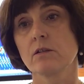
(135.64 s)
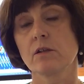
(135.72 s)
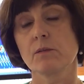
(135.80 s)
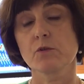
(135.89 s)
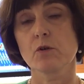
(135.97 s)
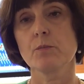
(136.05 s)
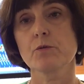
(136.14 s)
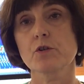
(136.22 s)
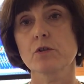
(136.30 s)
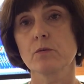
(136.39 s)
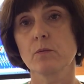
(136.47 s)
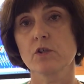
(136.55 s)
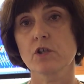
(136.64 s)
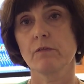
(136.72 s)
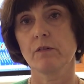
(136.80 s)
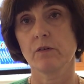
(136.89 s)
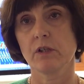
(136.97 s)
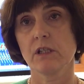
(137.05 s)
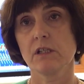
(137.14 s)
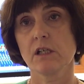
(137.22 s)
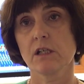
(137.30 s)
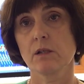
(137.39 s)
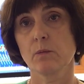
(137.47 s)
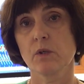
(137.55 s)
absorption, which are very
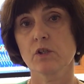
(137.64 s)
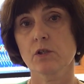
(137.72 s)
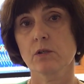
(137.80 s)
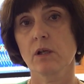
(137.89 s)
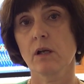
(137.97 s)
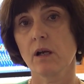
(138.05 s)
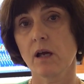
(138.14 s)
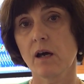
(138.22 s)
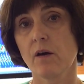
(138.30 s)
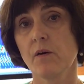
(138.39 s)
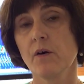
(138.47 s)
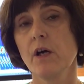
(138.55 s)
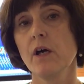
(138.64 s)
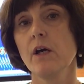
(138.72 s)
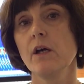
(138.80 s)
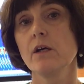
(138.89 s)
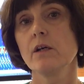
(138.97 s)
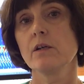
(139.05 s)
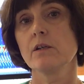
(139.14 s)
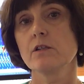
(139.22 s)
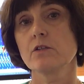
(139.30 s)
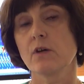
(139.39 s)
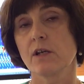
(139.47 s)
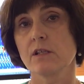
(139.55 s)
detailed and which allow
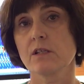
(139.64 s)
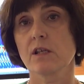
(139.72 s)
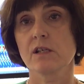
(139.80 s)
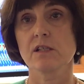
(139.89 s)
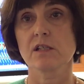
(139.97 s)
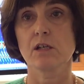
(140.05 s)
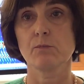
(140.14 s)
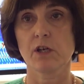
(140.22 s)
to understand